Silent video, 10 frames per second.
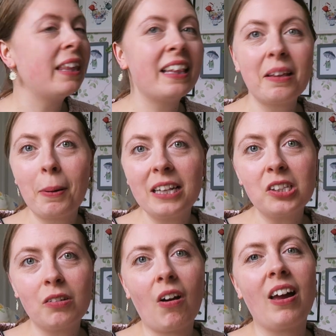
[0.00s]
but then the
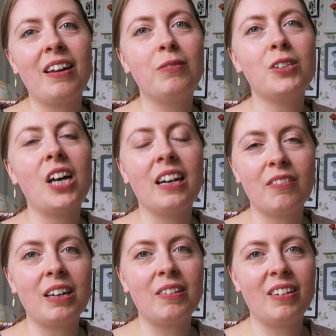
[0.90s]
pins arrived
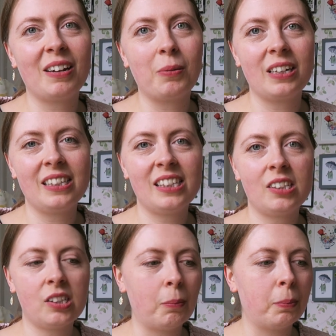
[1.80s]
and I really wanted
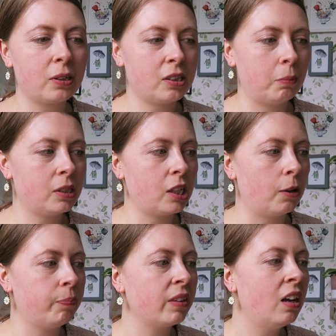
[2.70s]
to unbox them,
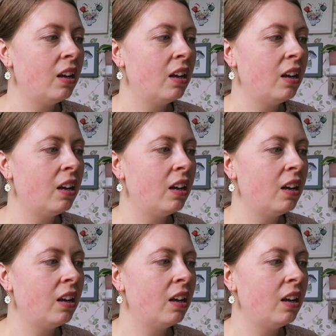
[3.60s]
so